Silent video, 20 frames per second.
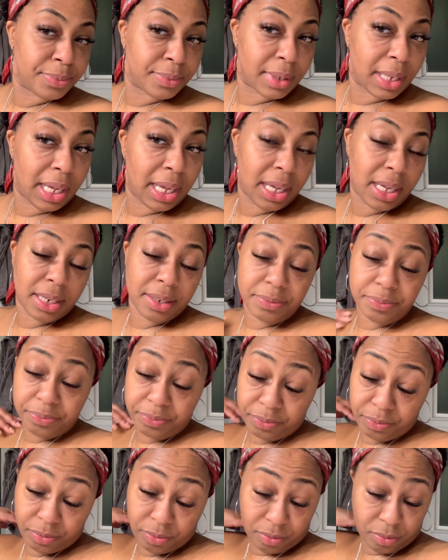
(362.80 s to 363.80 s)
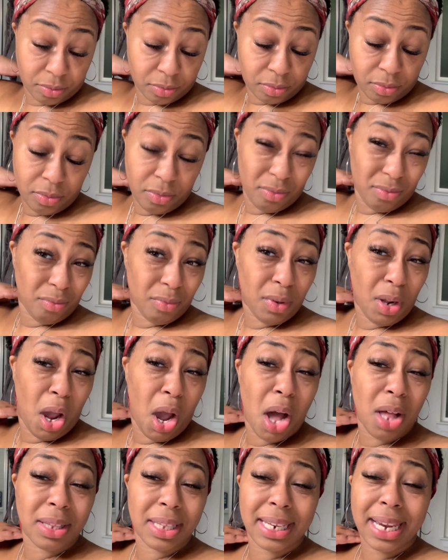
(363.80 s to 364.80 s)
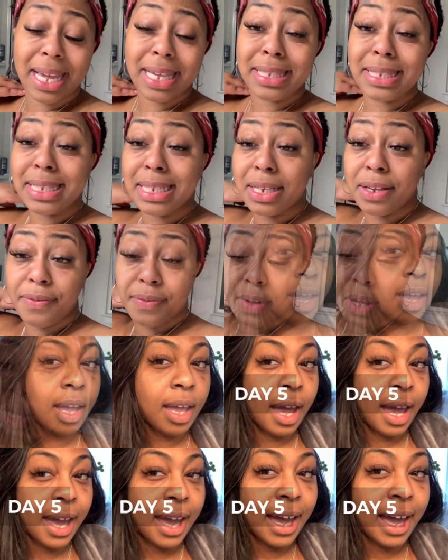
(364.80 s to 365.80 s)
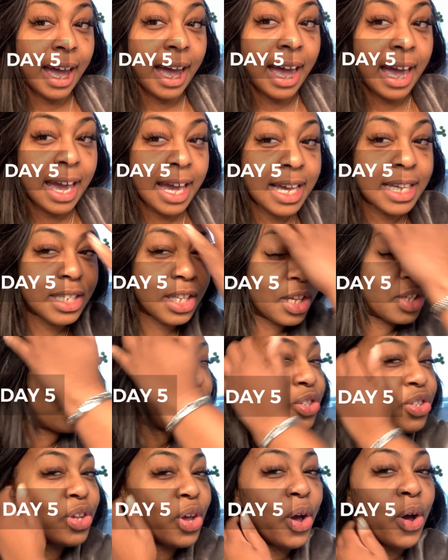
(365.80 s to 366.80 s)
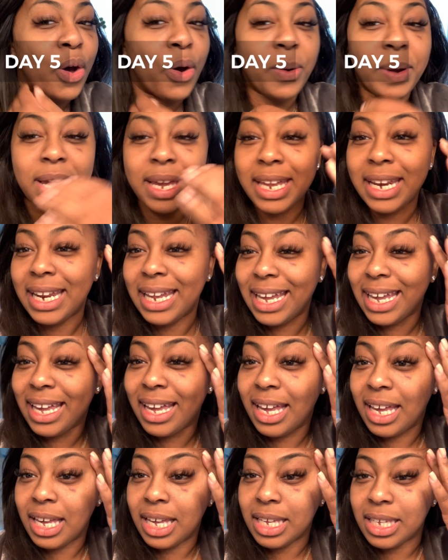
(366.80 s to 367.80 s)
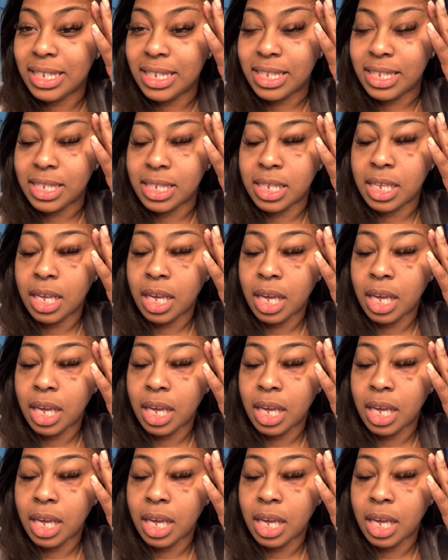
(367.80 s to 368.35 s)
and all of that stuff. Hey guys, so it is